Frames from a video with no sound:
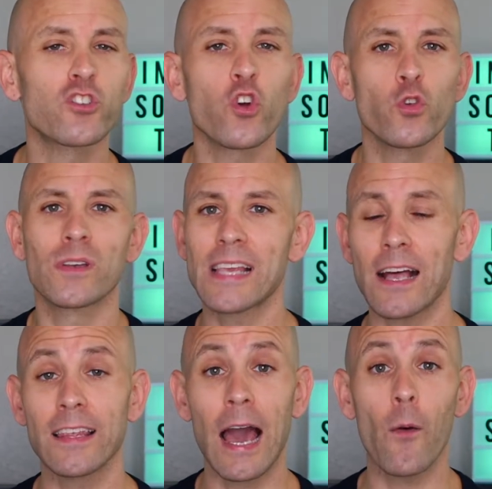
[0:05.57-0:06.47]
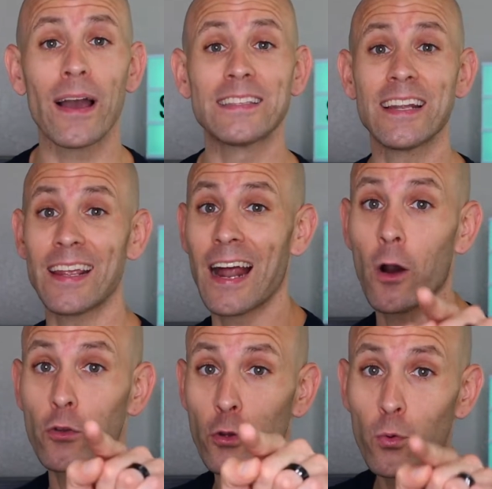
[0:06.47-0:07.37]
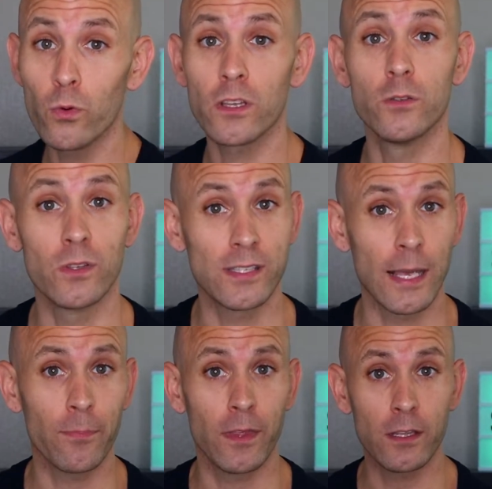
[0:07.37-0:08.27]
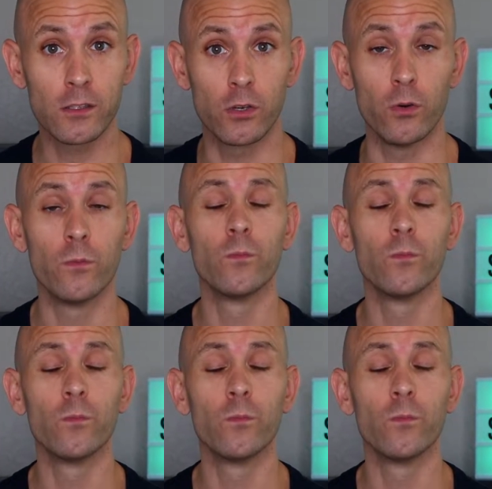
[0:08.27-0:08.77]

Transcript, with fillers: gonna show you exactly how I did it and how you can do the same thing too.